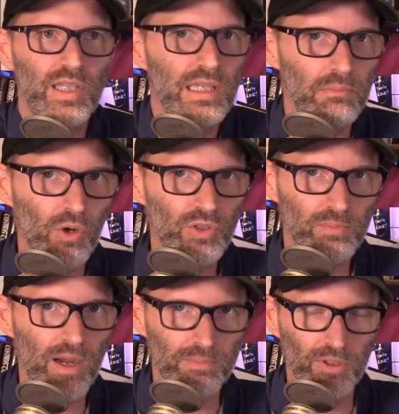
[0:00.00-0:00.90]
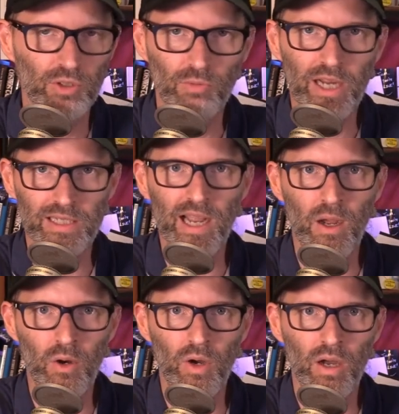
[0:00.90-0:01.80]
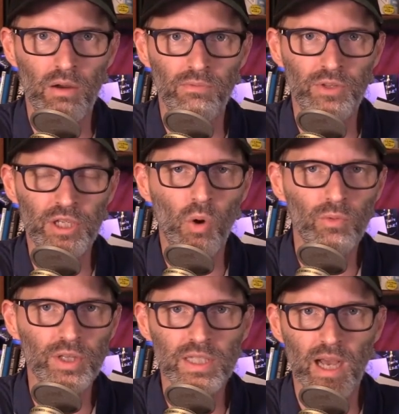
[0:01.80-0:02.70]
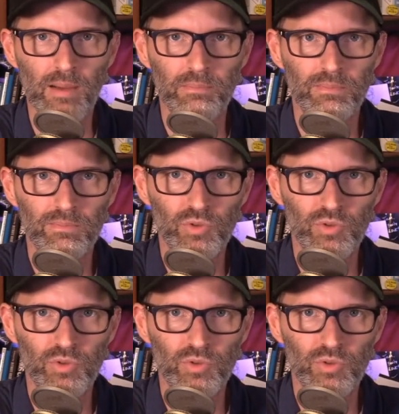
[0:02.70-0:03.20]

the most popular right now of the over the top